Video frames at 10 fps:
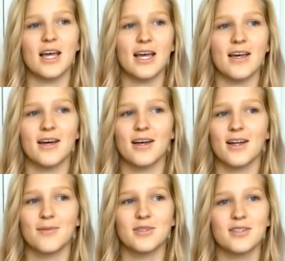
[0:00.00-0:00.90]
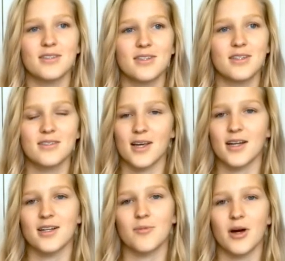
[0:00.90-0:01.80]
and I'm just
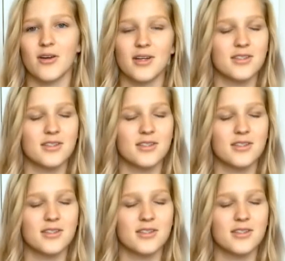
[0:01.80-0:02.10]
excited about it.